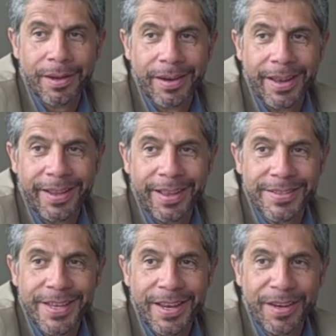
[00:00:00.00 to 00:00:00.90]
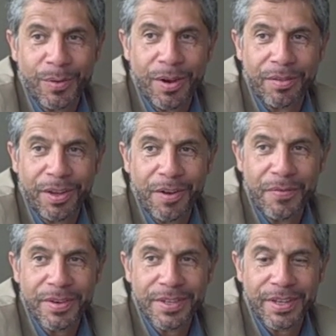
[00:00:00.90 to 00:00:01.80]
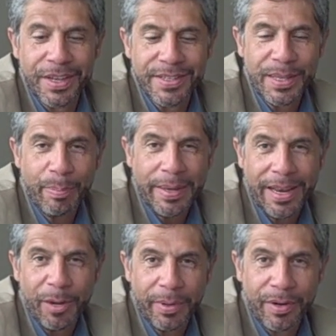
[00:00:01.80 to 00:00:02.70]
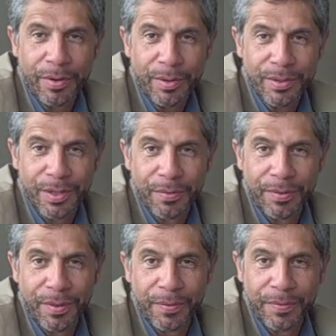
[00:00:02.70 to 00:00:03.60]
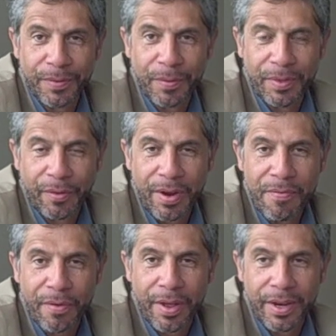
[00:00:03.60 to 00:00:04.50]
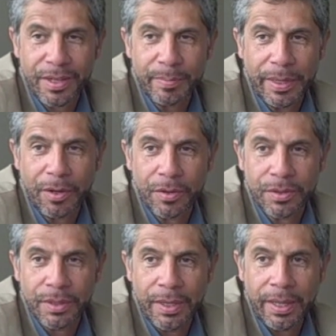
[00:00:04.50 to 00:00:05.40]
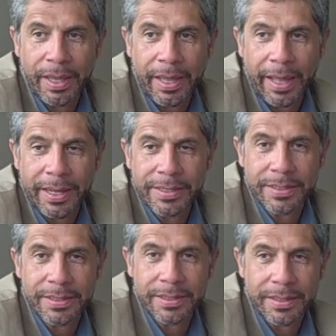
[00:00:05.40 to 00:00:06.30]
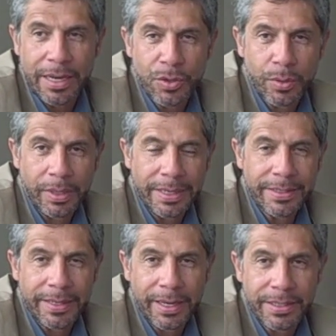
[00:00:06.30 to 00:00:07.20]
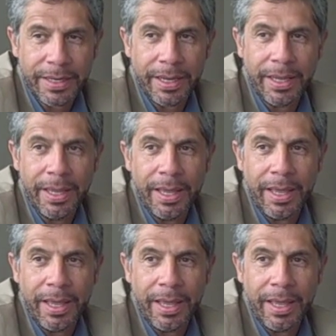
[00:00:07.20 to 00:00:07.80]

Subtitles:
like I said in one of the conferences, is the Penelope Cruz of the grape varieties, because it's sensual, it's sexy,